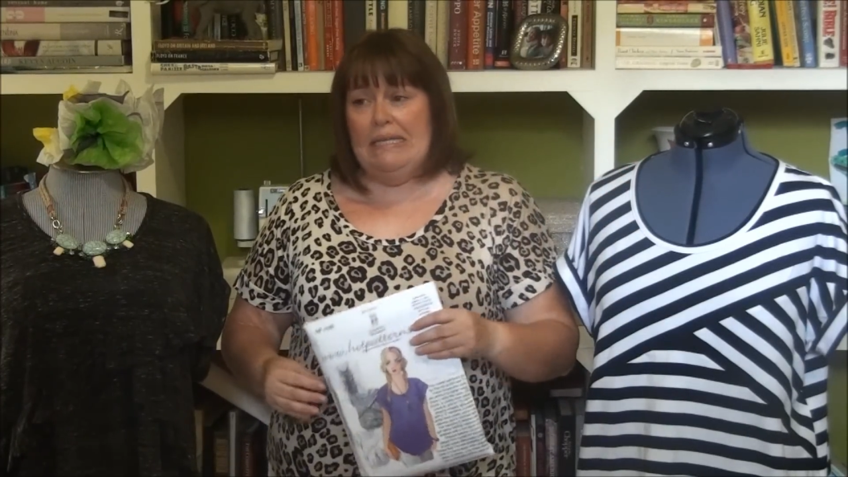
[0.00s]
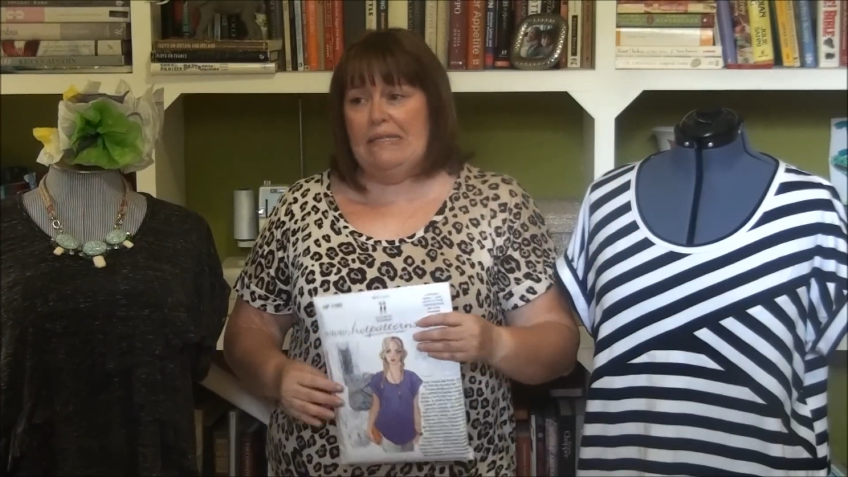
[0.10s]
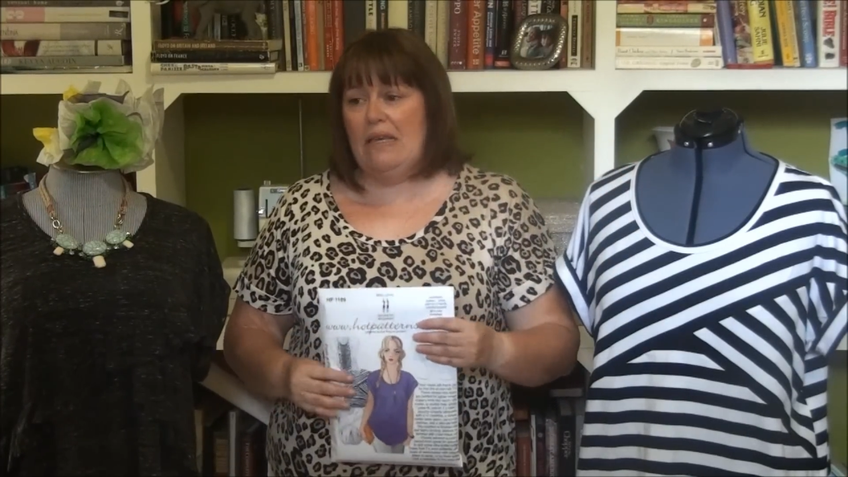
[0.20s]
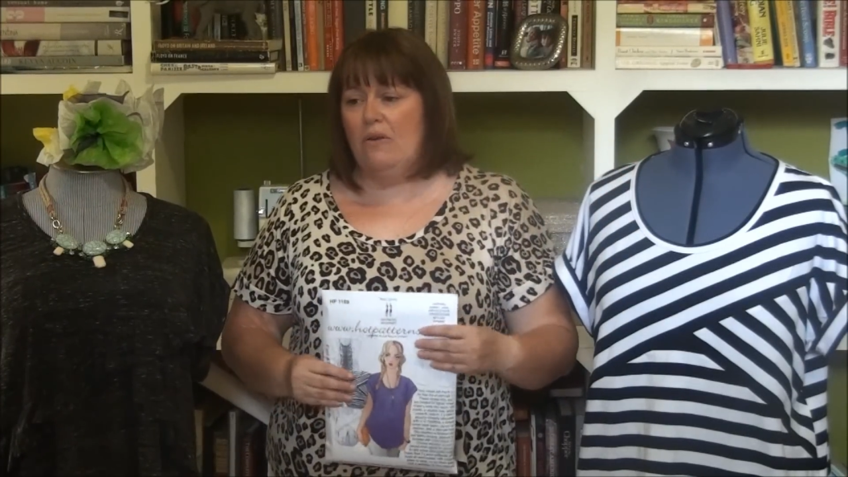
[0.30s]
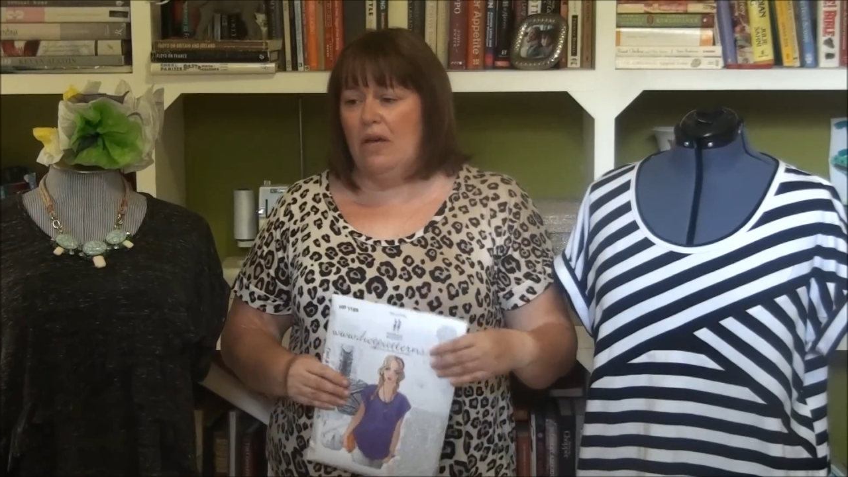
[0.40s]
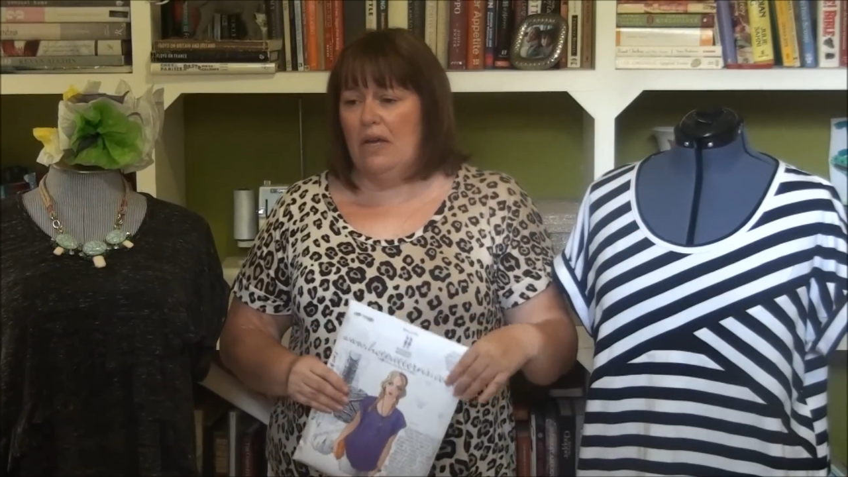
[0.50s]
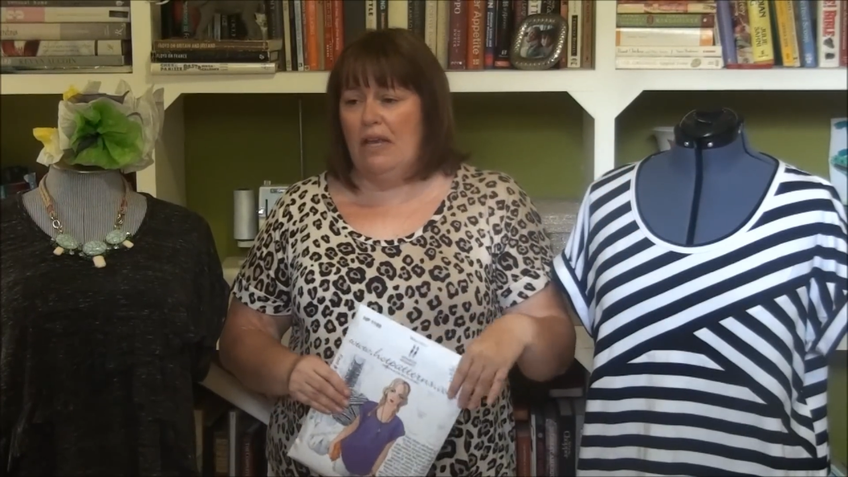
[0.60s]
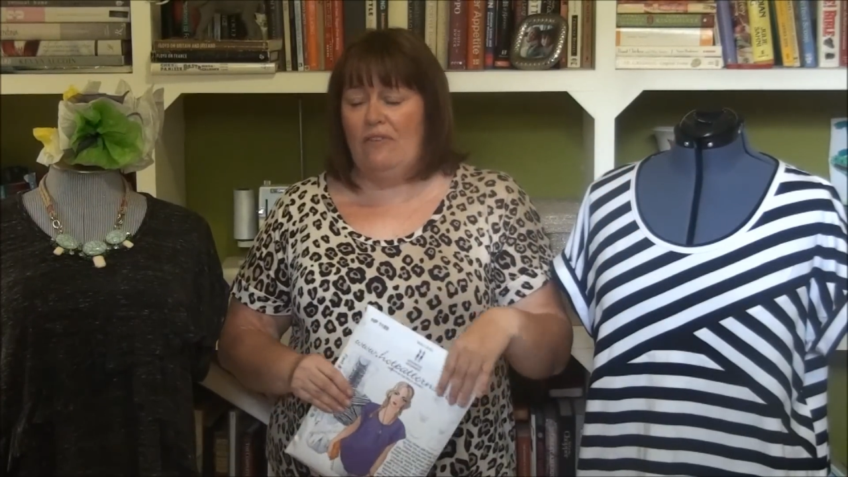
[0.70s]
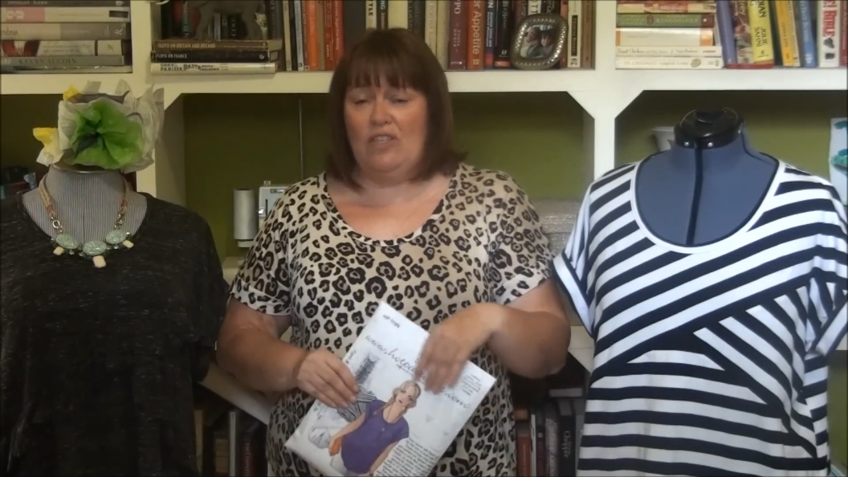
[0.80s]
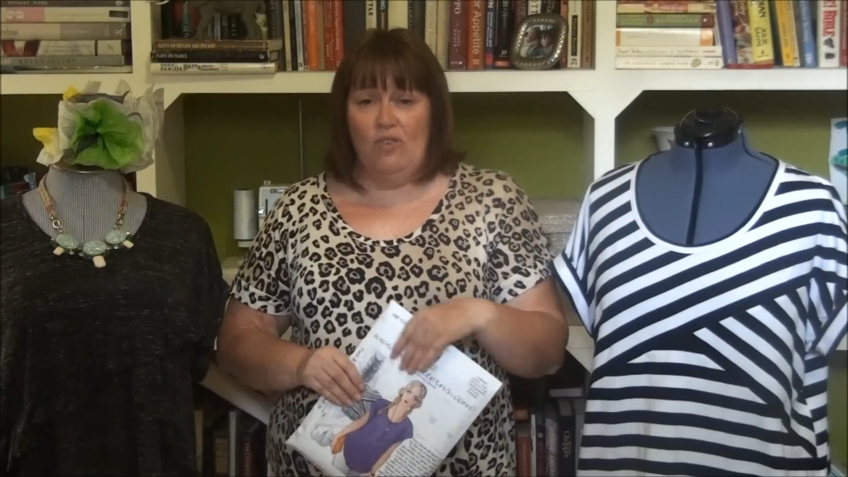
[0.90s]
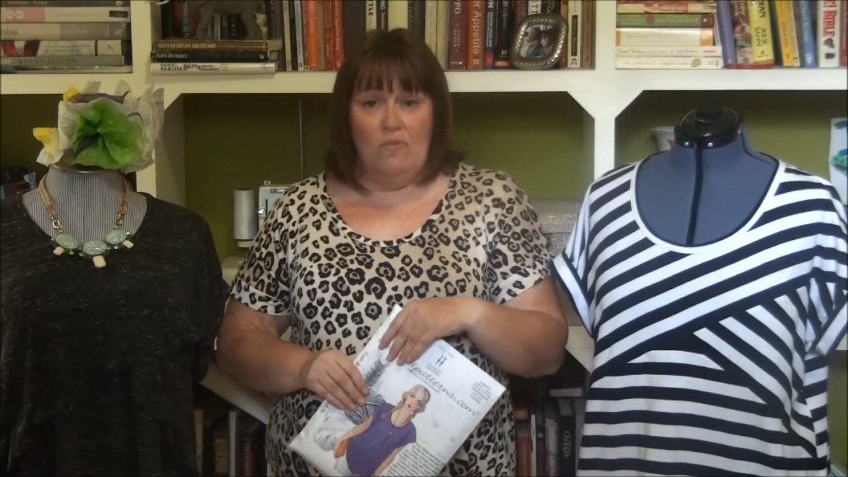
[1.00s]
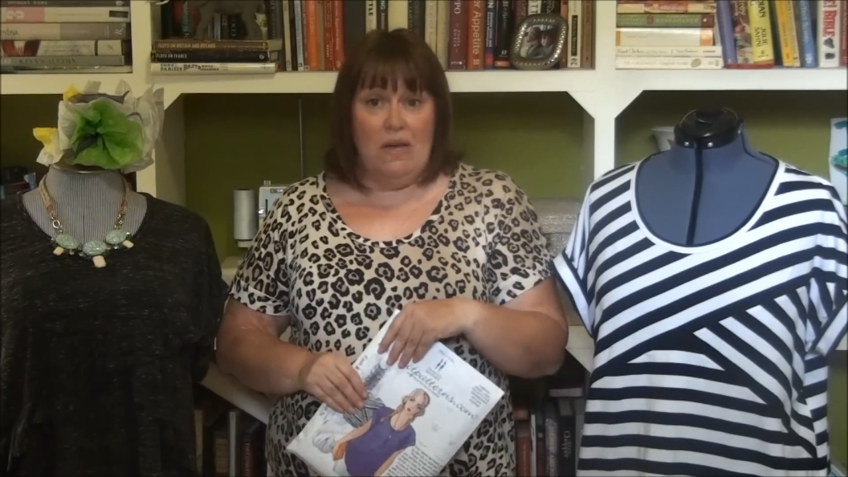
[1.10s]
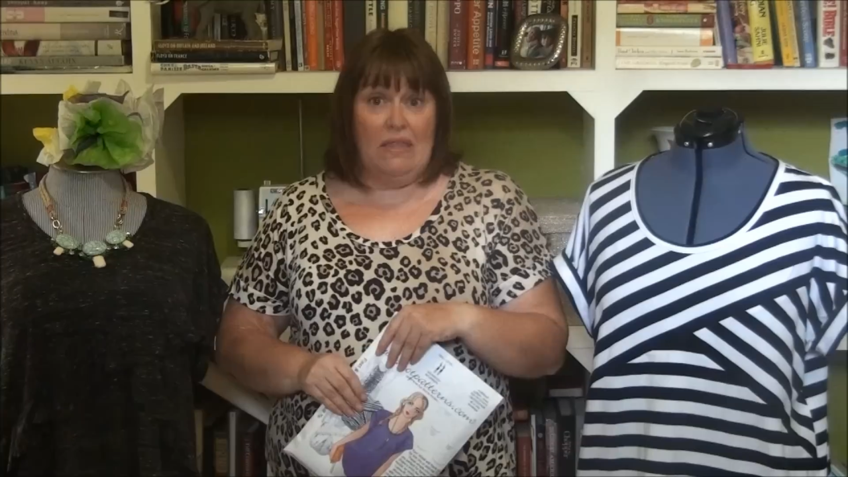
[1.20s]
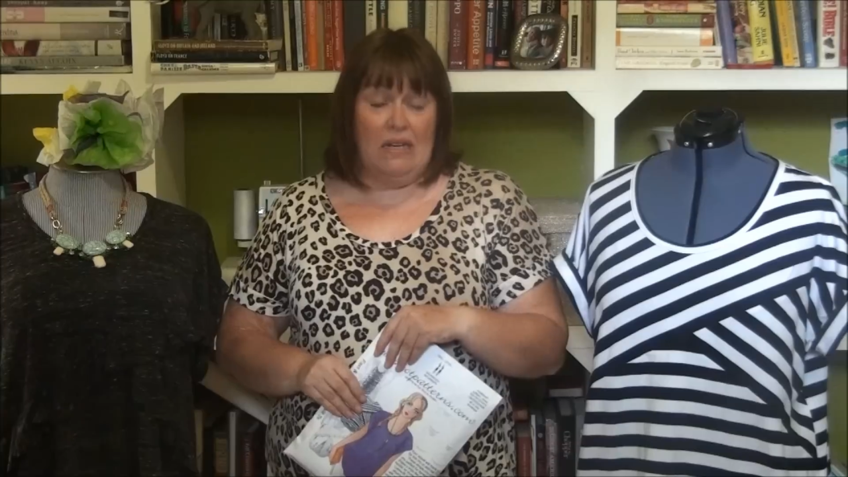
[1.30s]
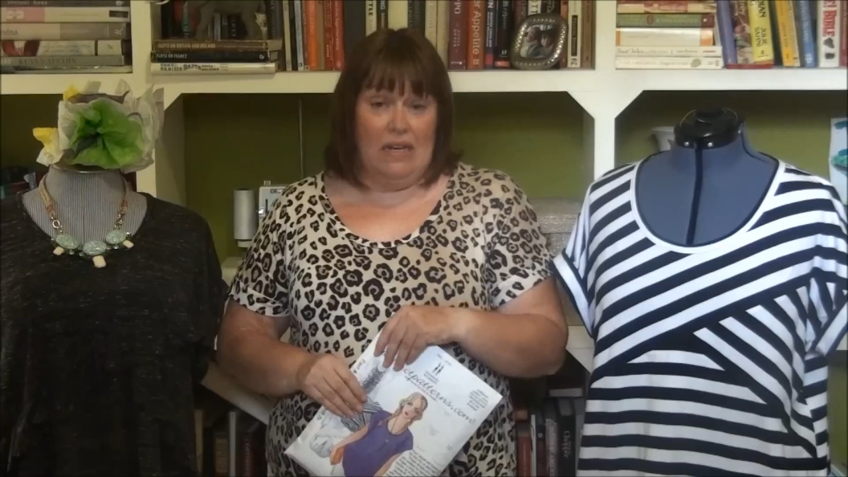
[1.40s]
So if it's your
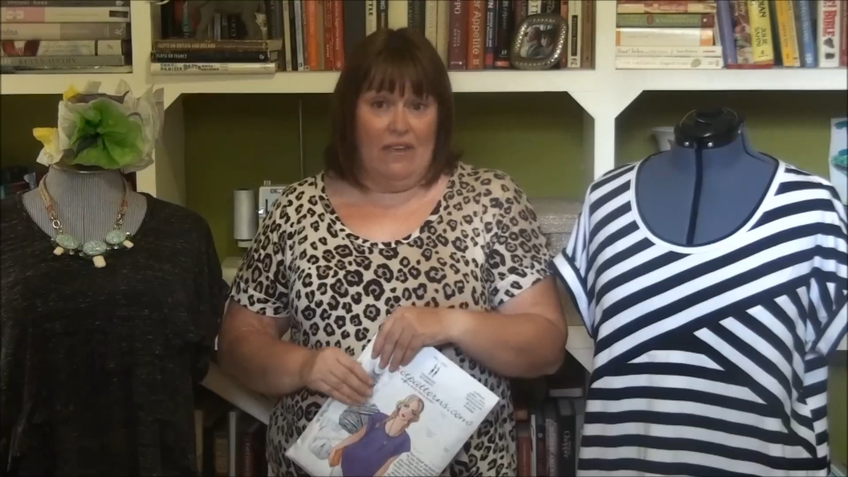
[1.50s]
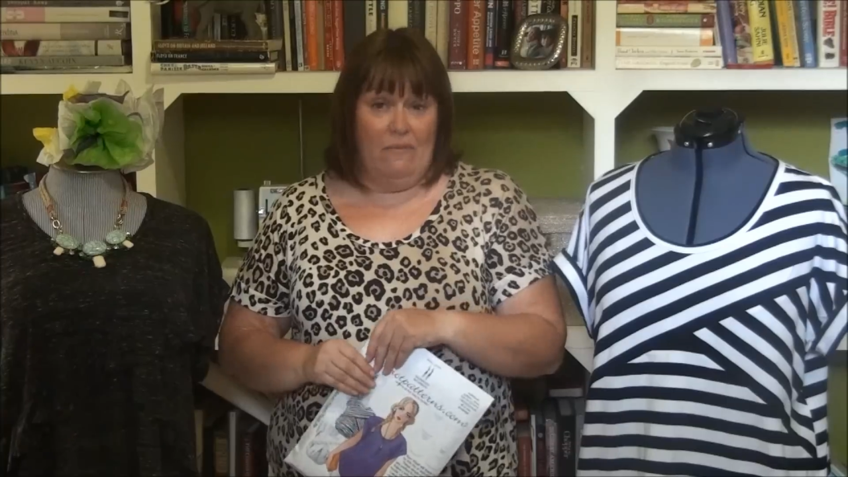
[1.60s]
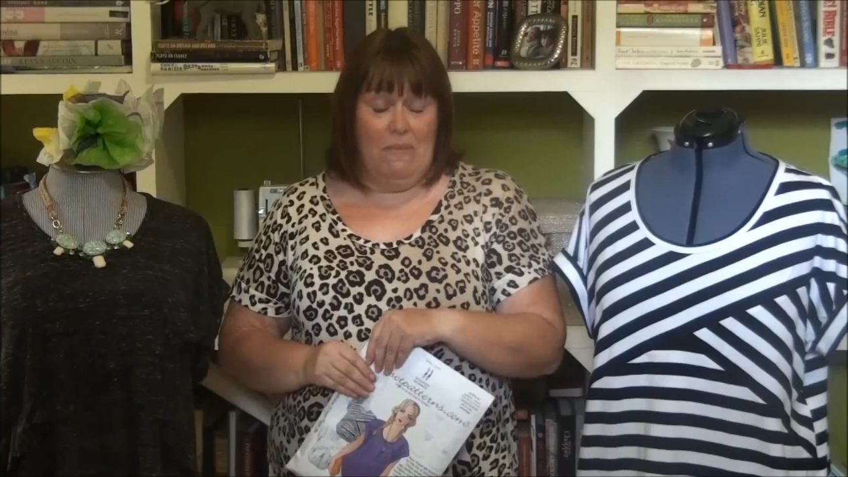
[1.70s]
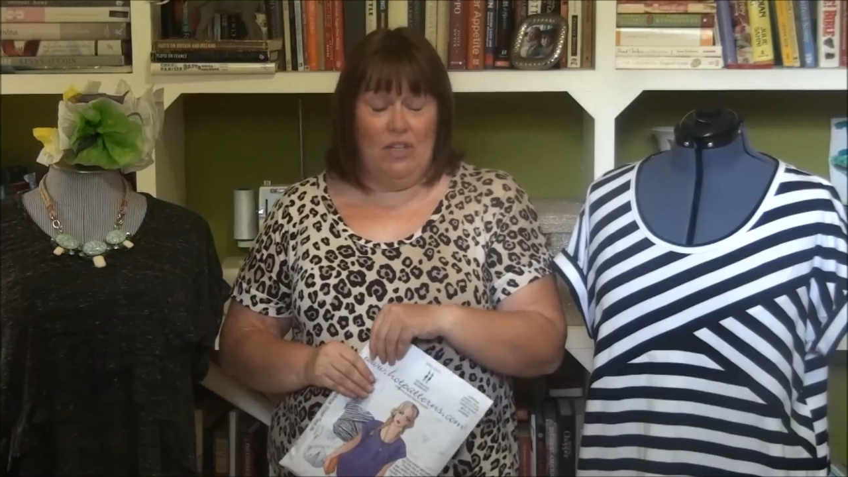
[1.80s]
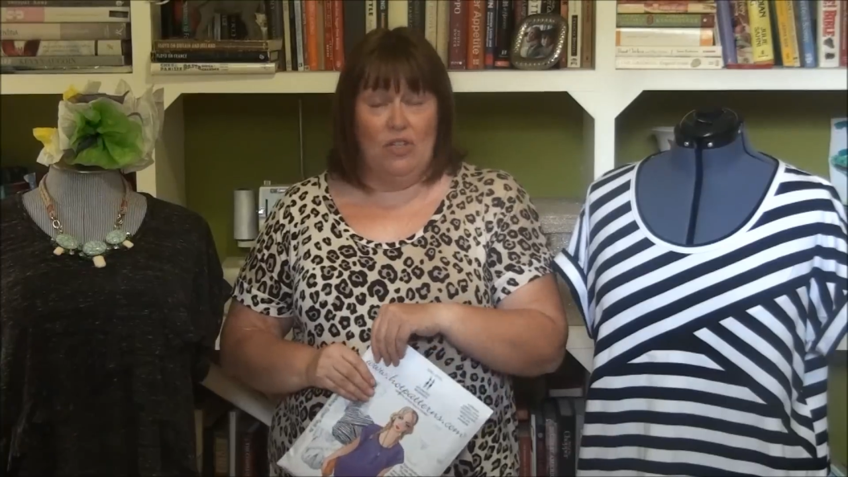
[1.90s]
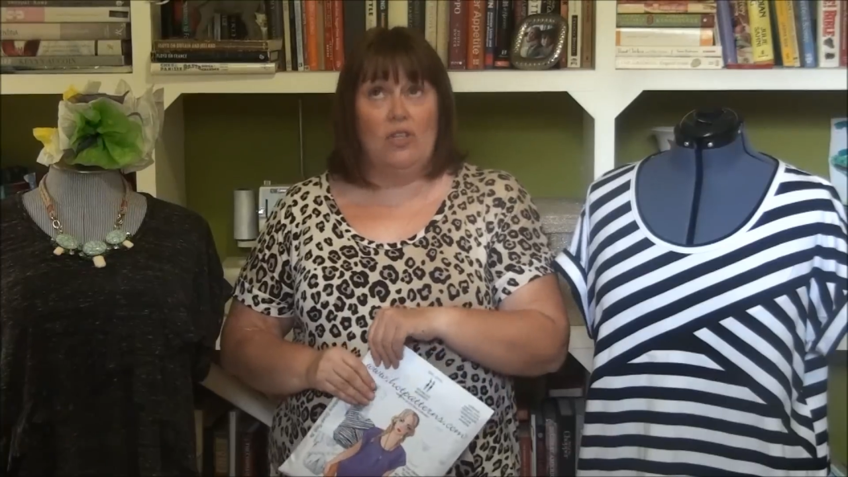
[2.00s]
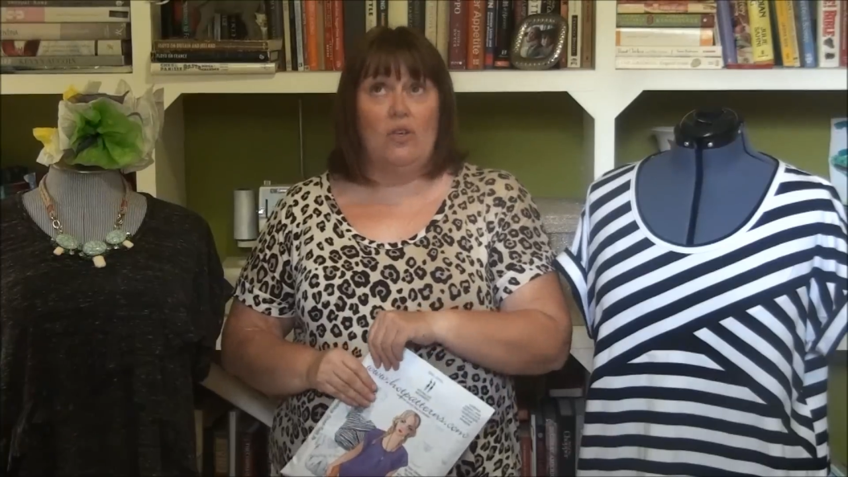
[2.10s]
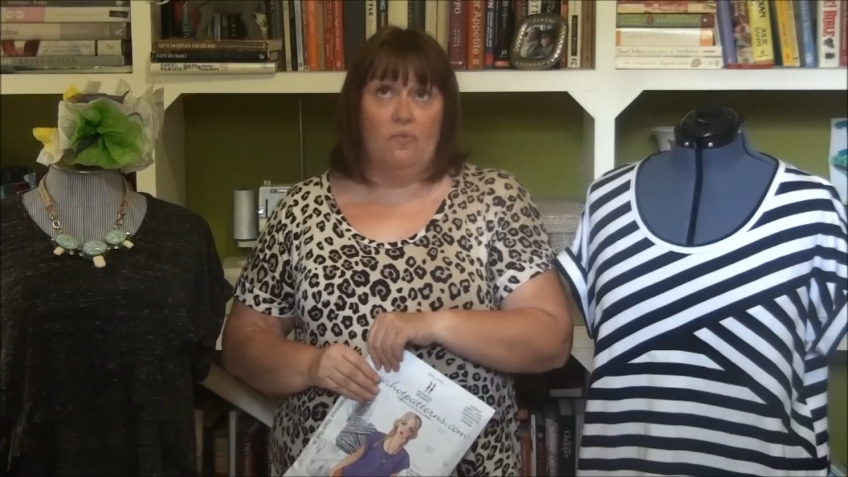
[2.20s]
method and I haven't mentioned you,